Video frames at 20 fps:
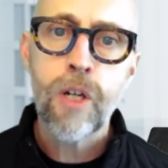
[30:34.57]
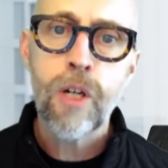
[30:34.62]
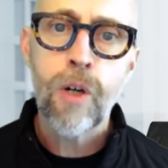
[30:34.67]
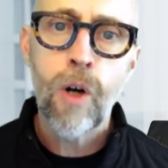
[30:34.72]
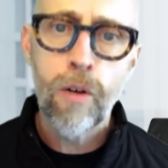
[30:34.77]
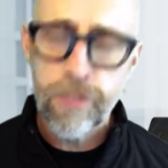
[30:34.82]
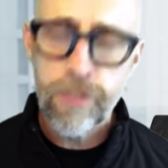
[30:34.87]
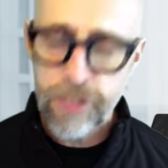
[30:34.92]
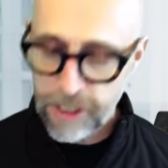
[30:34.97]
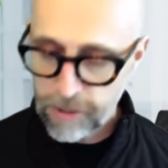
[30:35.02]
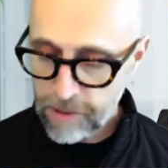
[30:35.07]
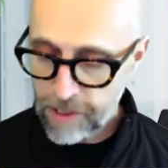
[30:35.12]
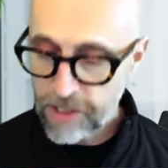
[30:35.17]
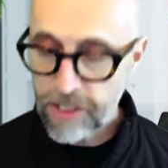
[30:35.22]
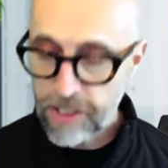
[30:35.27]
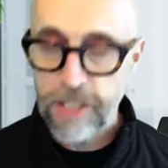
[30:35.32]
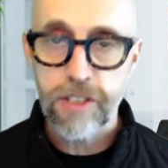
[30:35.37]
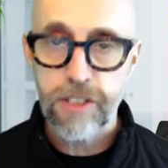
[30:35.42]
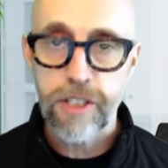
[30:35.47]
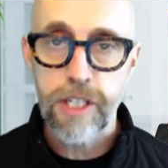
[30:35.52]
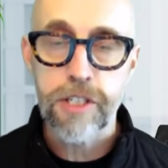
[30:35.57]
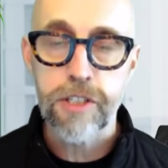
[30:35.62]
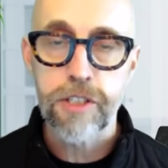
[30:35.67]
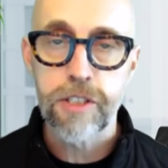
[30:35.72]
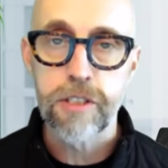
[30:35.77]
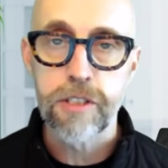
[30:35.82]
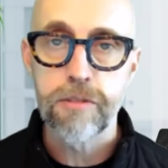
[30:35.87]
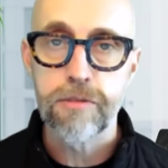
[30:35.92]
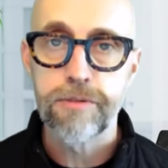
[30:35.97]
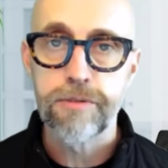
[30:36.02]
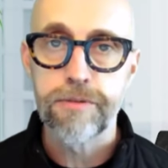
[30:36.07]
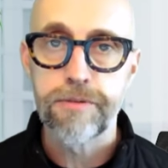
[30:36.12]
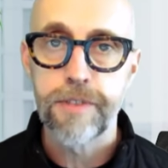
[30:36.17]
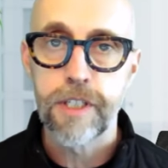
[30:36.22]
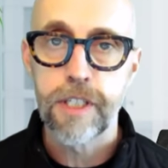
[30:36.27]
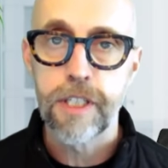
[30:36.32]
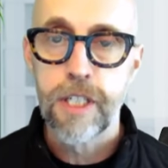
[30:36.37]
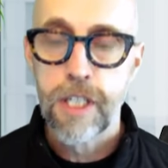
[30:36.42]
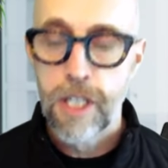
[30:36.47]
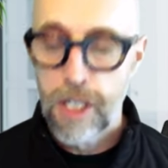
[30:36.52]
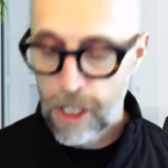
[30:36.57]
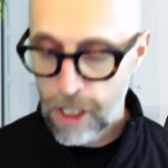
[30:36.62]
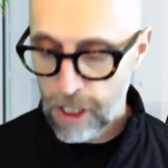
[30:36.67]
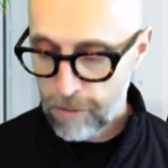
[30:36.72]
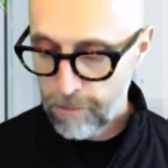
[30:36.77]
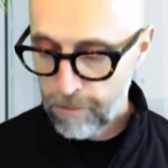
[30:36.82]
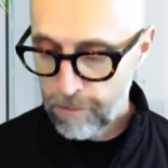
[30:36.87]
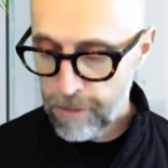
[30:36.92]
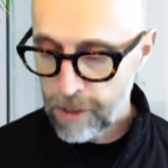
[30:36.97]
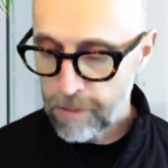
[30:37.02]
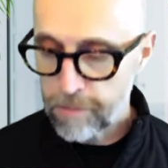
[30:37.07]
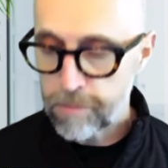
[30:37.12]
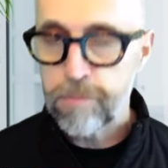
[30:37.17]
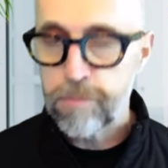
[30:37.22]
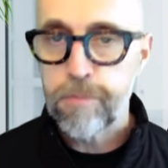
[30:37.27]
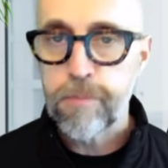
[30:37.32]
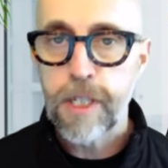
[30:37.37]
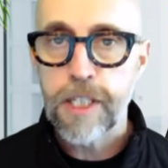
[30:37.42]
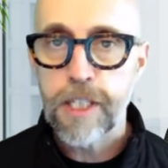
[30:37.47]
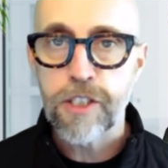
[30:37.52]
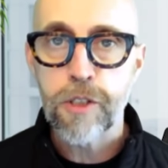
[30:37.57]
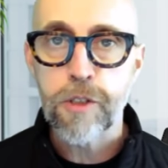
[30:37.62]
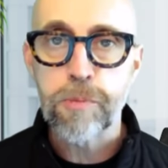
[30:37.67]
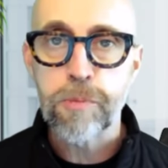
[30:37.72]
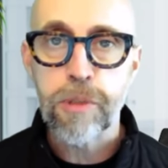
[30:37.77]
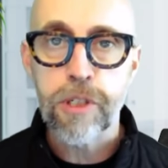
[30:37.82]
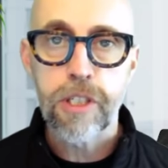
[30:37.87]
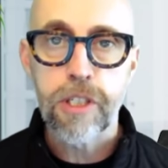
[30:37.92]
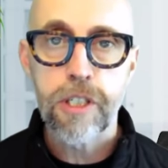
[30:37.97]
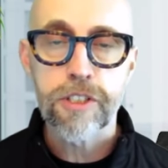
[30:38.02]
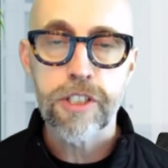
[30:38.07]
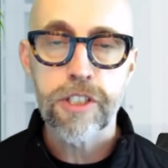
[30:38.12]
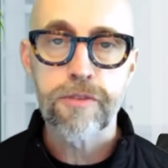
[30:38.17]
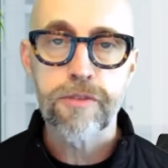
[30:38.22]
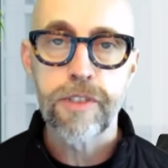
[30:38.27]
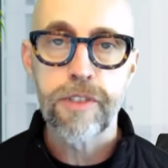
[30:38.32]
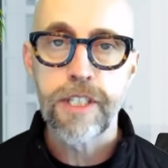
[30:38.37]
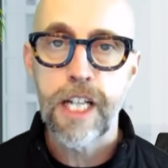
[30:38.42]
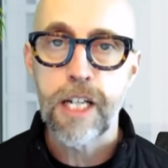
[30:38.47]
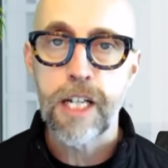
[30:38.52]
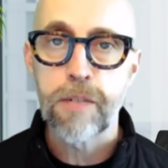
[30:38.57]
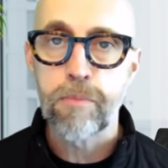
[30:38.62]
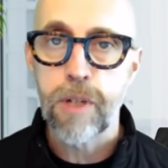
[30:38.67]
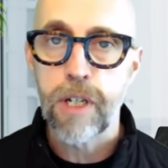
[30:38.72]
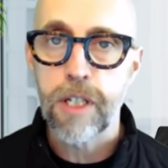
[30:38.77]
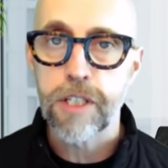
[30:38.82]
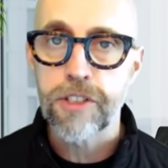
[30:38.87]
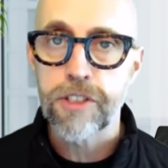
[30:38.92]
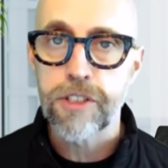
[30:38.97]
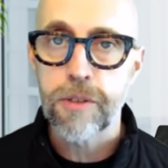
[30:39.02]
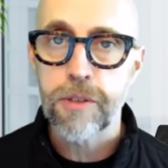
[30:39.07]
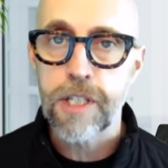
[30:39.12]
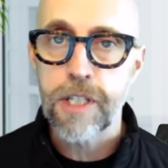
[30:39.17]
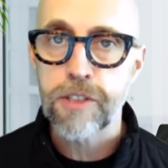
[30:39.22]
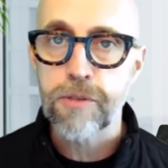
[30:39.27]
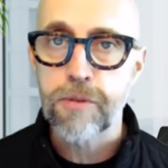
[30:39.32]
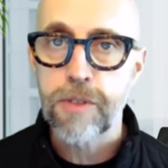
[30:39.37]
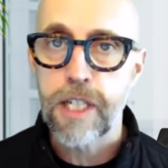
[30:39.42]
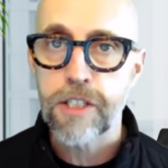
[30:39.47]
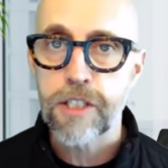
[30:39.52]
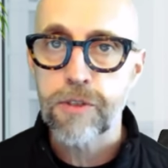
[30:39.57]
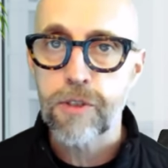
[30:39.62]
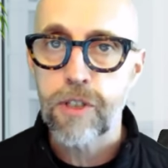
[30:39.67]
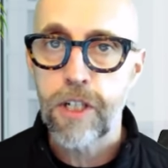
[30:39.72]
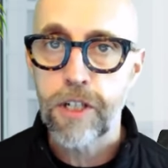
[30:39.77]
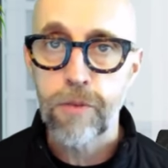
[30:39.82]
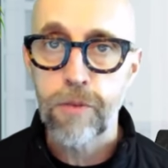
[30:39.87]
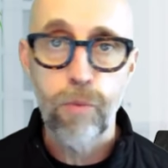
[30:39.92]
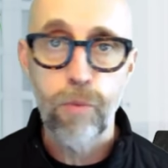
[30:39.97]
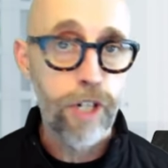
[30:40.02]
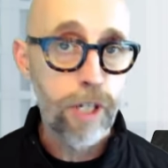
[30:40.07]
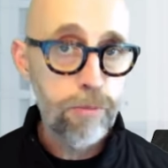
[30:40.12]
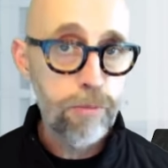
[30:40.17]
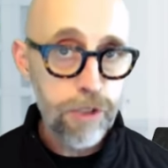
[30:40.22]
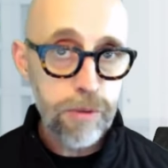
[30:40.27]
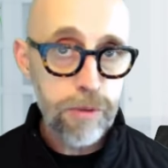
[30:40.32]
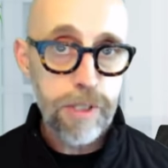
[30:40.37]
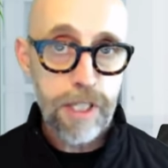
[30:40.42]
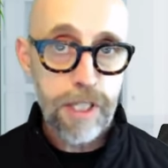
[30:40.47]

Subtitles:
Obviously, with the destination of as those precursors for NAD+. So that's kind of what I'm doing